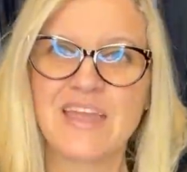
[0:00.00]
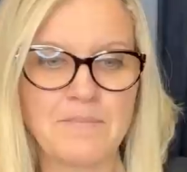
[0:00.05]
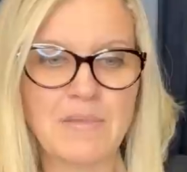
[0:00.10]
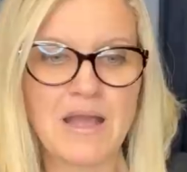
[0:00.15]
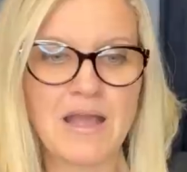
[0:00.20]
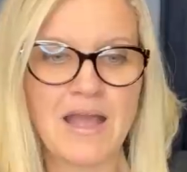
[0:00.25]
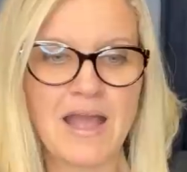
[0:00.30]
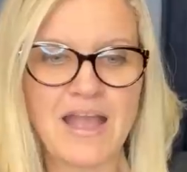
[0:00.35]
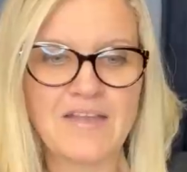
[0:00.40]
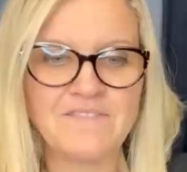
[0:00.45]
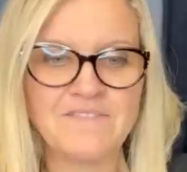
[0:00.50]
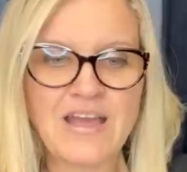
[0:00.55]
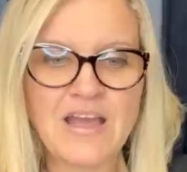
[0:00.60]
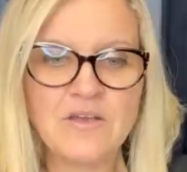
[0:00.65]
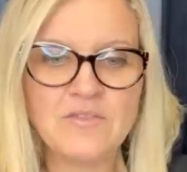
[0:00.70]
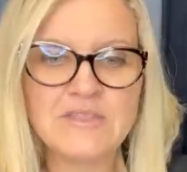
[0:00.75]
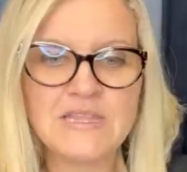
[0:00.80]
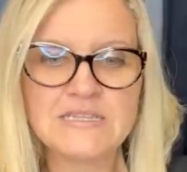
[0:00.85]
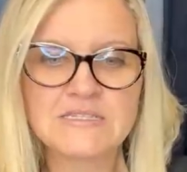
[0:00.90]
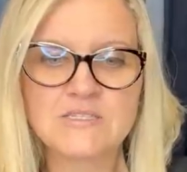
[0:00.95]
I
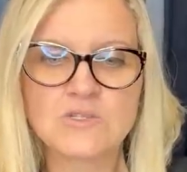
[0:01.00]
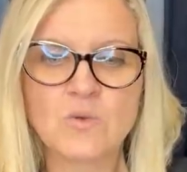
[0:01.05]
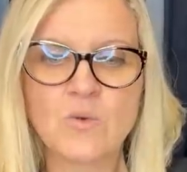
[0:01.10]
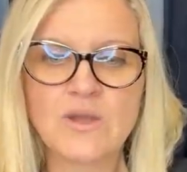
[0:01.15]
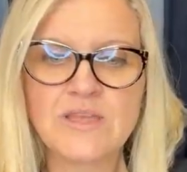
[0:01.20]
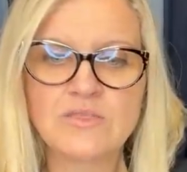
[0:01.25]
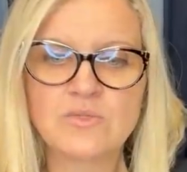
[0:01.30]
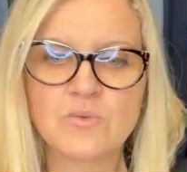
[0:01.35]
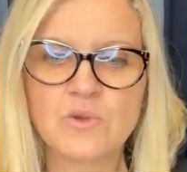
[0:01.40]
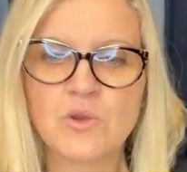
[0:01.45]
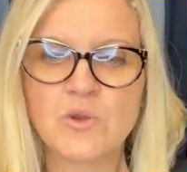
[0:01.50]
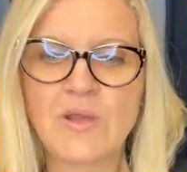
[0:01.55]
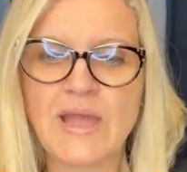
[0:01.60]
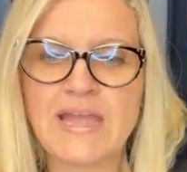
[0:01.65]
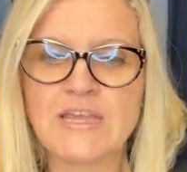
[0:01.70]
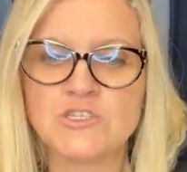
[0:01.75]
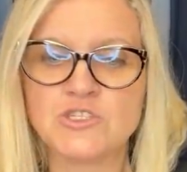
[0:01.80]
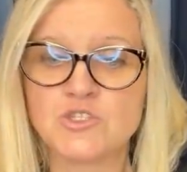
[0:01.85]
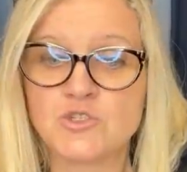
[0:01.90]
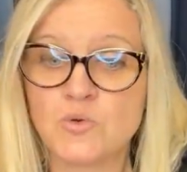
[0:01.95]
found this going through
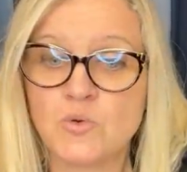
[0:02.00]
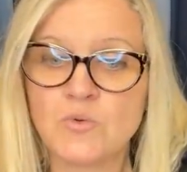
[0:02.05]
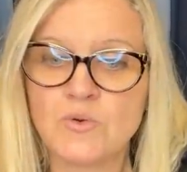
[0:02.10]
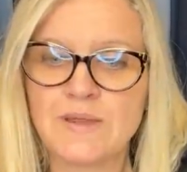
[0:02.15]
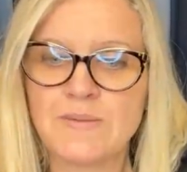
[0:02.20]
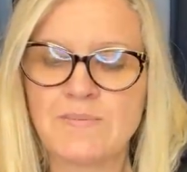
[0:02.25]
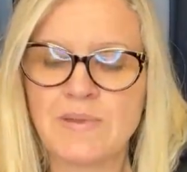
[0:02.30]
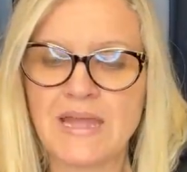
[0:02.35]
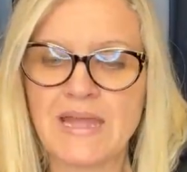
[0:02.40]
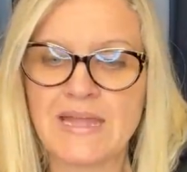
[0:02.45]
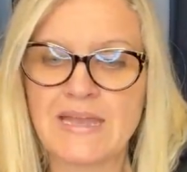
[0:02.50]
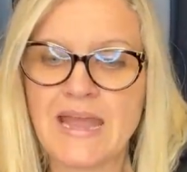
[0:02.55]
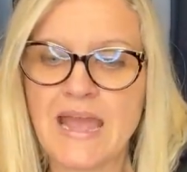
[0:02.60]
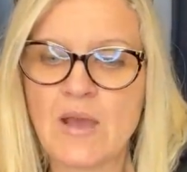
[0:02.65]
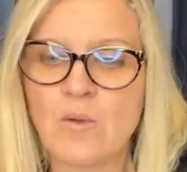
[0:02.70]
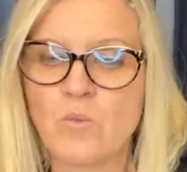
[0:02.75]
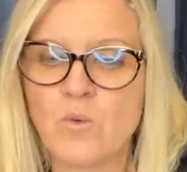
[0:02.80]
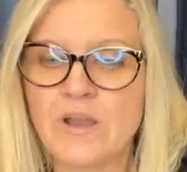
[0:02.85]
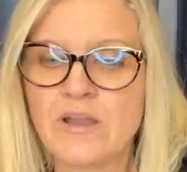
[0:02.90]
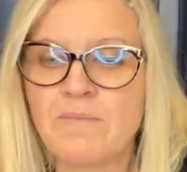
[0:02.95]
a jewelry bin
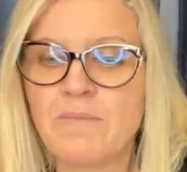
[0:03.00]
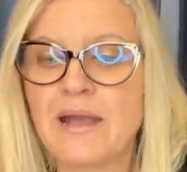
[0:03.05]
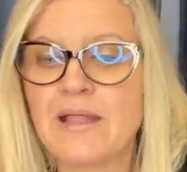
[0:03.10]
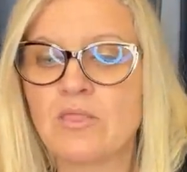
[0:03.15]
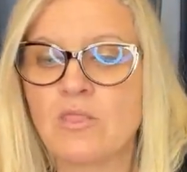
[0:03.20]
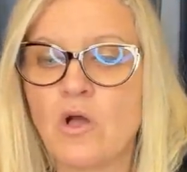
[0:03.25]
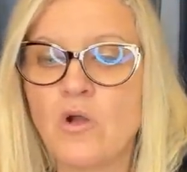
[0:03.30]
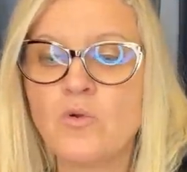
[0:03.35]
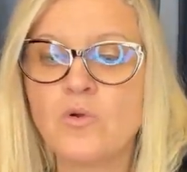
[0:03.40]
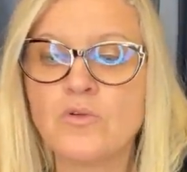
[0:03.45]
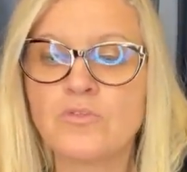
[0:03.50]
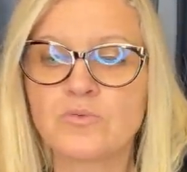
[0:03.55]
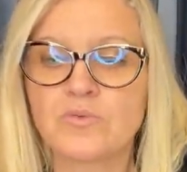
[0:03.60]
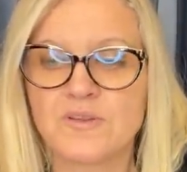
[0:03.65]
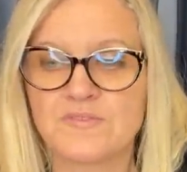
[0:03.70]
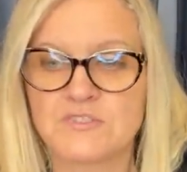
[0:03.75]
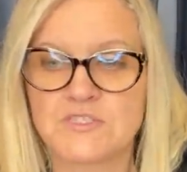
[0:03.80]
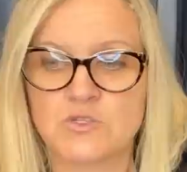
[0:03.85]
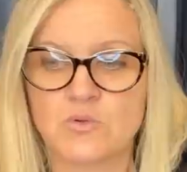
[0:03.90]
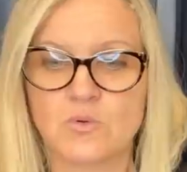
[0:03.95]
at one of my local
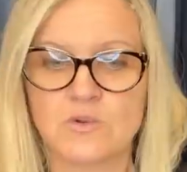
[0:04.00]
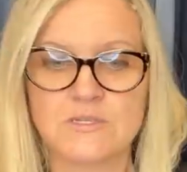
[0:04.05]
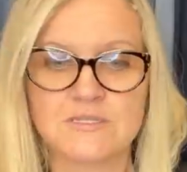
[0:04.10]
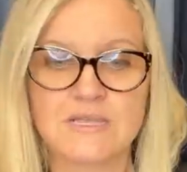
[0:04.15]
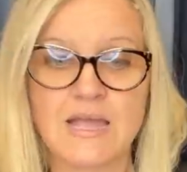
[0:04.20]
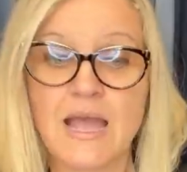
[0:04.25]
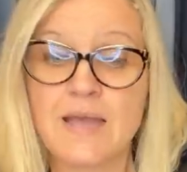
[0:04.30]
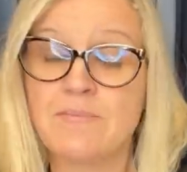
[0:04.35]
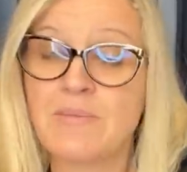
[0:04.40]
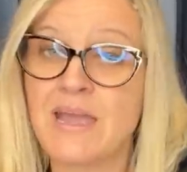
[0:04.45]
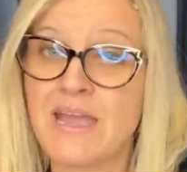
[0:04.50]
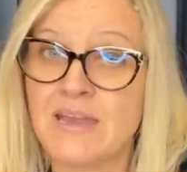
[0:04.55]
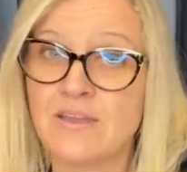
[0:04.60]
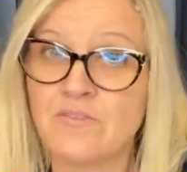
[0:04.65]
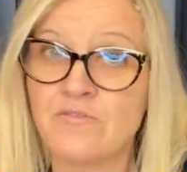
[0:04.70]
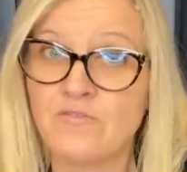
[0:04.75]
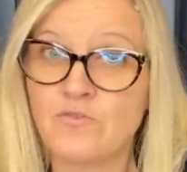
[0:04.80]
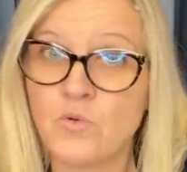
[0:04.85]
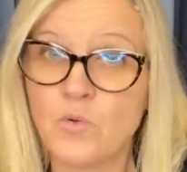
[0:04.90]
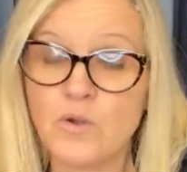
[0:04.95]
thrift stores. I
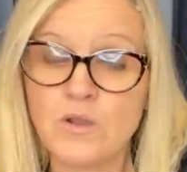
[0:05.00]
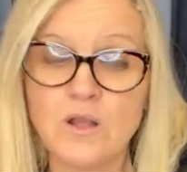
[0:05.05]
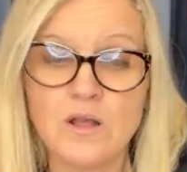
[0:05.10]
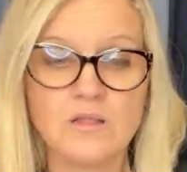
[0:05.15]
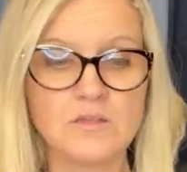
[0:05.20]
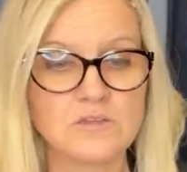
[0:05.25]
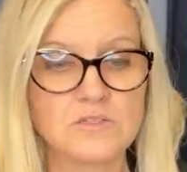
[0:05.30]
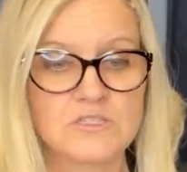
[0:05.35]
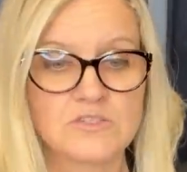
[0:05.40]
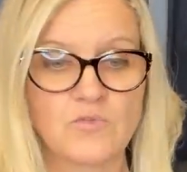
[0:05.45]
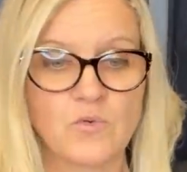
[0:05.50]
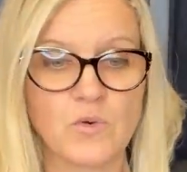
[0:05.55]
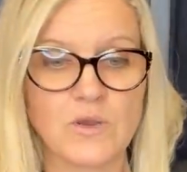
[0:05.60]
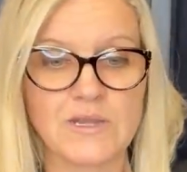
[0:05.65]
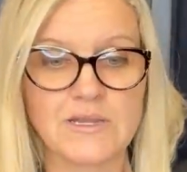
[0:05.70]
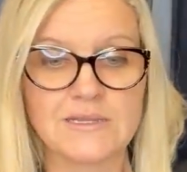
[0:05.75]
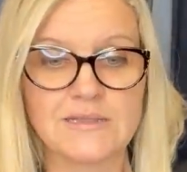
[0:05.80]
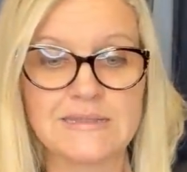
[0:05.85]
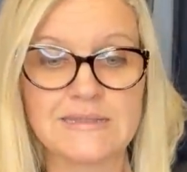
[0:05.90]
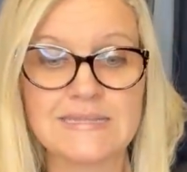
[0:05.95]
paid four dollars for
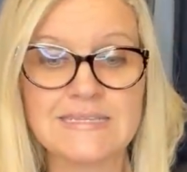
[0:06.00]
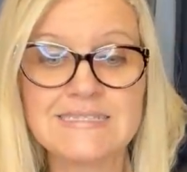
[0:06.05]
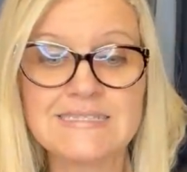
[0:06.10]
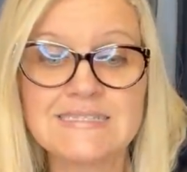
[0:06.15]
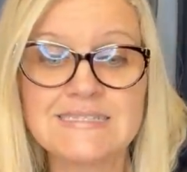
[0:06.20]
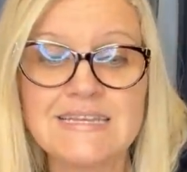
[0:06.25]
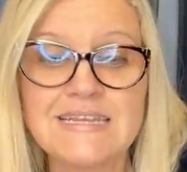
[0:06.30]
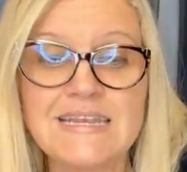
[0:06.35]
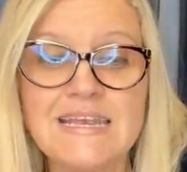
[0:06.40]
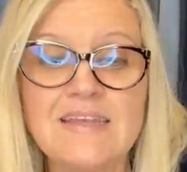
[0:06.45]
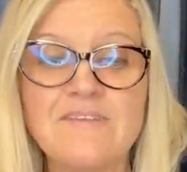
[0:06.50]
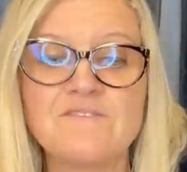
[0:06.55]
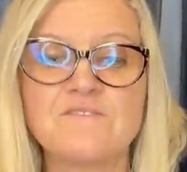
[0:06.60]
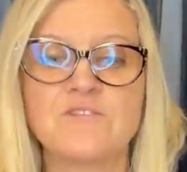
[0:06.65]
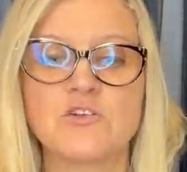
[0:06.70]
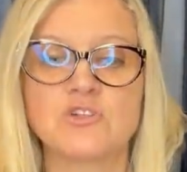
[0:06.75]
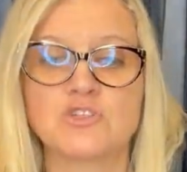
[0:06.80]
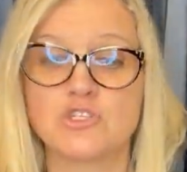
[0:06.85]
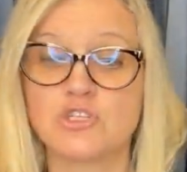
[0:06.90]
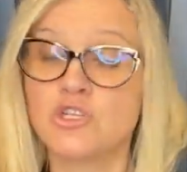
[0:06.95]
it, listed it
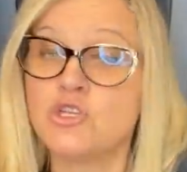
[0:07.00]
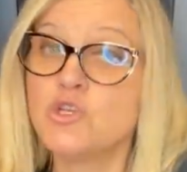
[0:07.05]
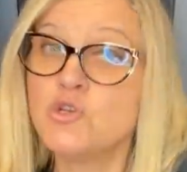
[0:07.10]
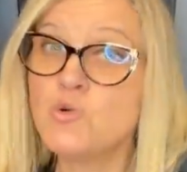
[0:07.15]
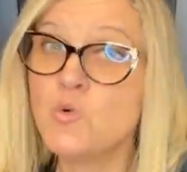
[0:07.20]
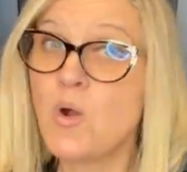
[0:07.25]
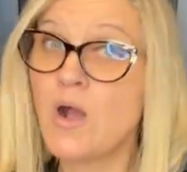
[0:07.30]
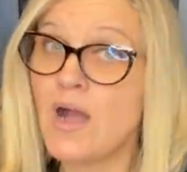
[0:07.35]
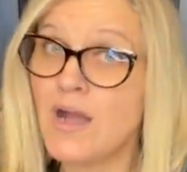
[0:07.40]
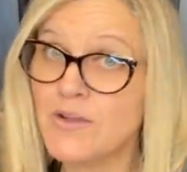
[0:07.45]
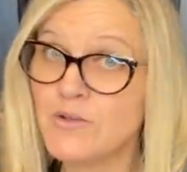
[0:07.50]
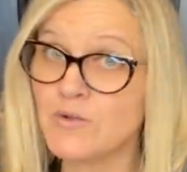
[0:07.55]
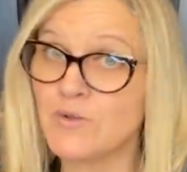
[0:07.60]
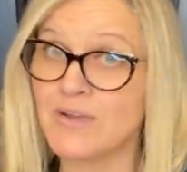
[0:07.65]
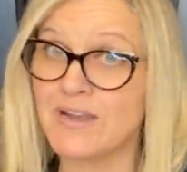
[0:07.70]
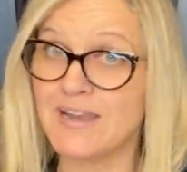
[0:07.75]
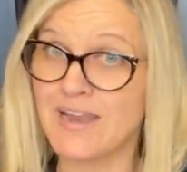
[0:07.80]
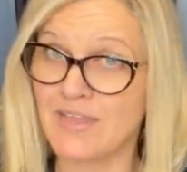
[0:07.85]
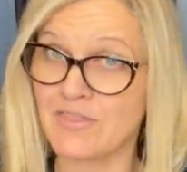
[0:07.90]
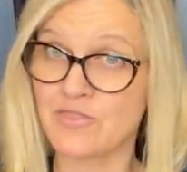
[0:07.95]
for two
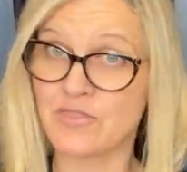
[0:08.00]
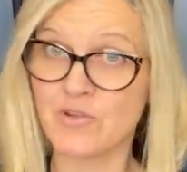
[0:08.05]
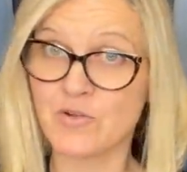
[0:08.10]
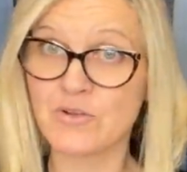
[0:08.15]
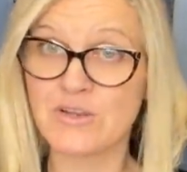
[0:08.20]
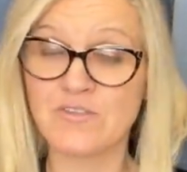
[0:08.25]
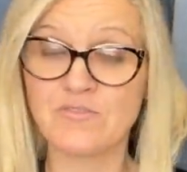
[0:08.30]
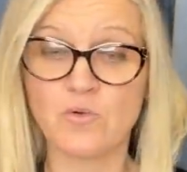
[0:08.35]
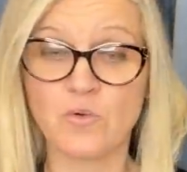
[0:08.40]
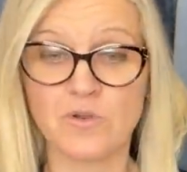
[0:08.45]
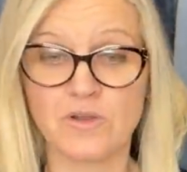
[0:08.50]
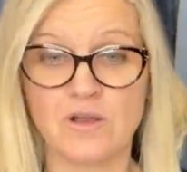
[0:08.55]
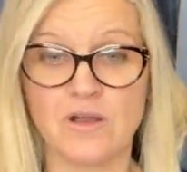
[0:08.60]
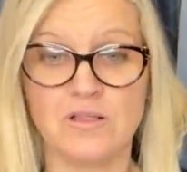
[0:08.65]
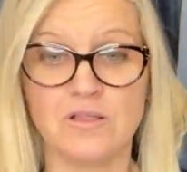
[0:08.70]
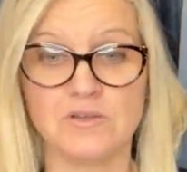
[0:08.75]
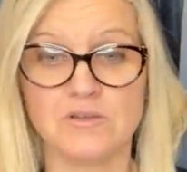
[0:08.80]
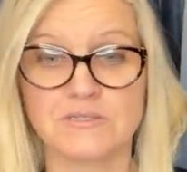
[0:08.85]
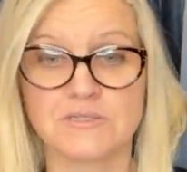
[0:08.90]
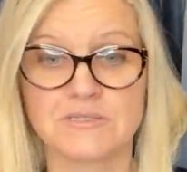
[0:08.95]
hundred thirty-four
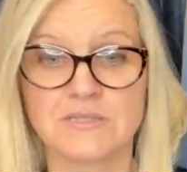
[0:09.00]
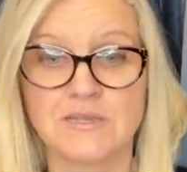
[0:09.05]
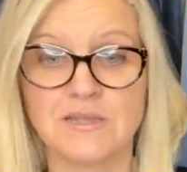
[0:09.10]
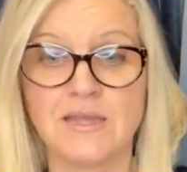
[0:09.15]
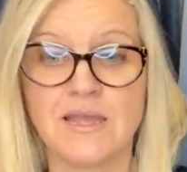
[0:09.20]
dollars,